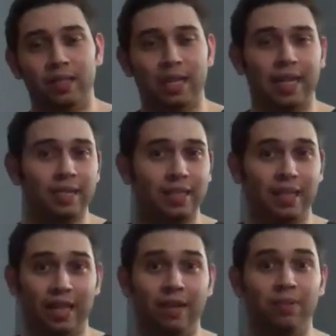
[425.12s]

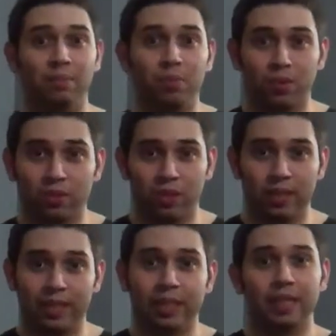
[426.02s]
X11
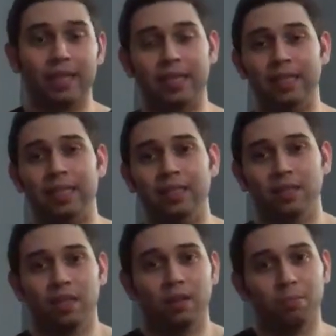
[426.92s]
personally than these.